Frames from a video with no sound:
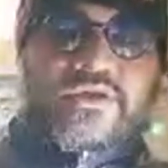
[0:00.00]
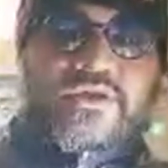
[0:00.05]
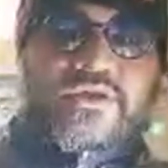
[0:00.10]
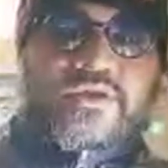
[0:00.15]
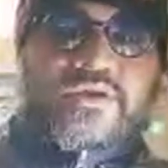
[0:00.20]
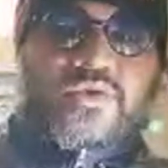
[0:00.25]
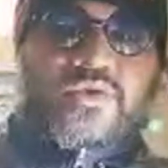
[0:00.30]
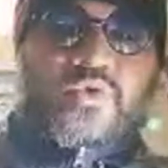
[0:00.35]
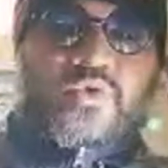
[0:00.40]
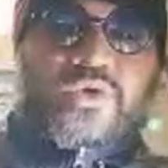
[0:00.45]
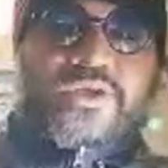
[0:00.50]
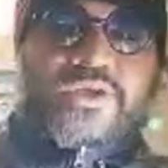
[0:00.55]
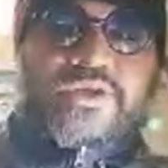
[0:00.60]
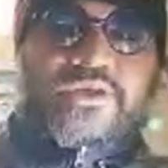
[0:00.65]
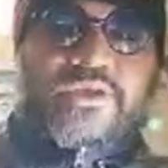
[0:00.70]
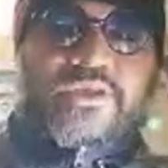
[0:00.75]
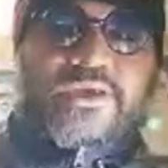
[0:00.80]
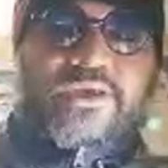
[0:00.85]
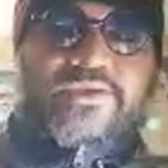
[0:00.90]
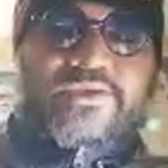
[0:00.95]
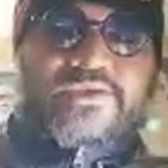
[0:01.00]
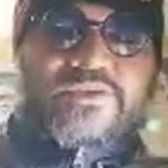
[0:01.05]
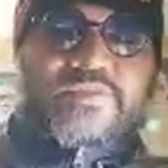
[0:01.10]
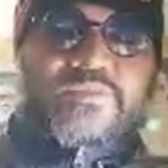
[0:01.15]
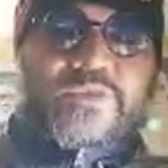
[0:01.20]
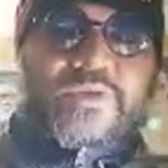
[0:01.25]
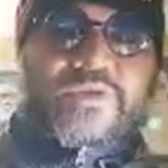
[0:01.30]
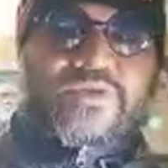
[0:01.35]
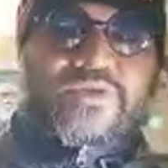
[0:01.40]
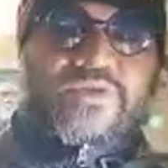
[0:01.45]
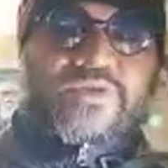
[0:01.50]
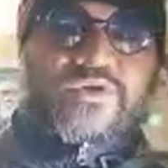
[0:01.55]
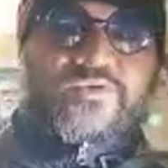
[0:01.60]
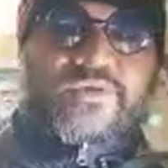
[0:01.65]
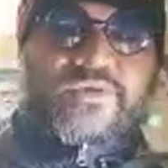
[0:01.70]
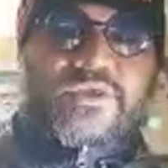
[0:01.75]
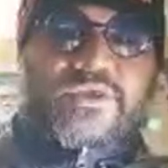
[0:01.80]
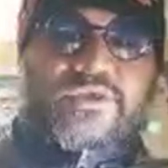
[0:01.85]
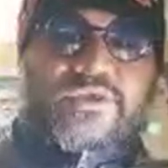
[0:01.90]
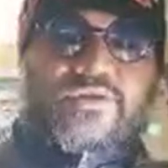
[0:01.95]
one aspect of a
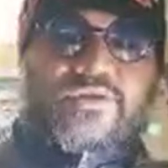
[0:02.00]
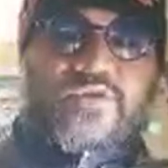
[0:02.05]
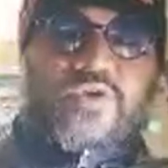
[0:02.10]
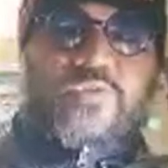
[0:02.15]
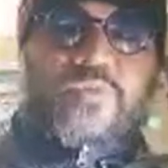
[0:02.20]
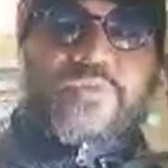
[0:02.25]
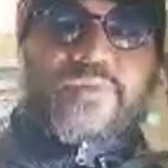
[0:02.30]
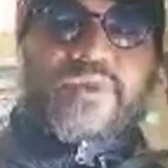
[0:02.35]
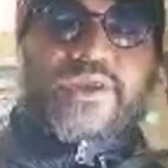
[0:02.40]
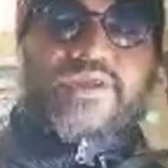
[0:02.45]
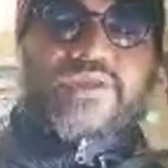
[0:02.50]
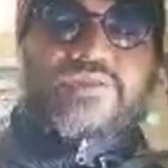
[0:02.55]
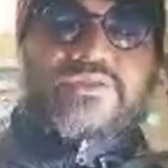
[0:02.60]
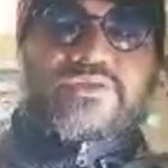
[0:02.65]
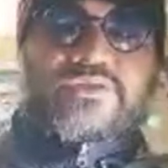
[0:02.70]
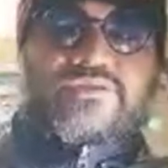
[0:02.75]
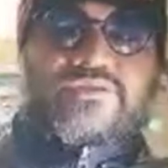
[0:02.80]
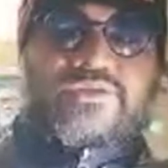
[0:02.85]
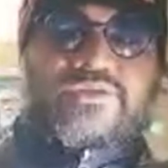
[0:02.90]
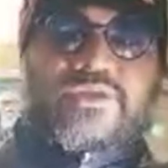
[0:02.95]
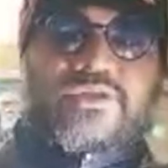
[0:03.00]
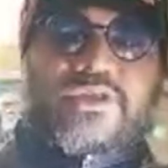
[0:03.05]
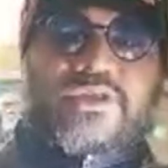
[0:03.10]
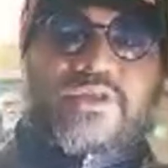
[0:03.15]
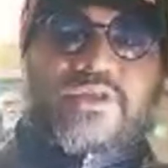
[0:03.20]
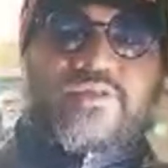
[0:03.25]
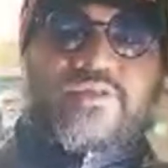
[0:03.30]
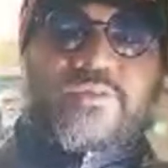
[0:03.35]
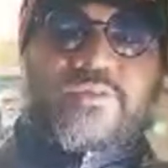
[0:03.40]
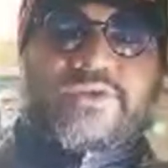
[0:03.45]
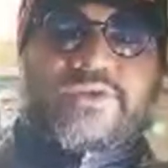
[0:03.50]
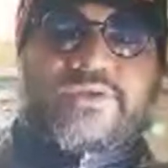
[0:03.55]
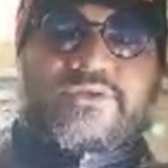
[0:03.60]
comprehensive general movement,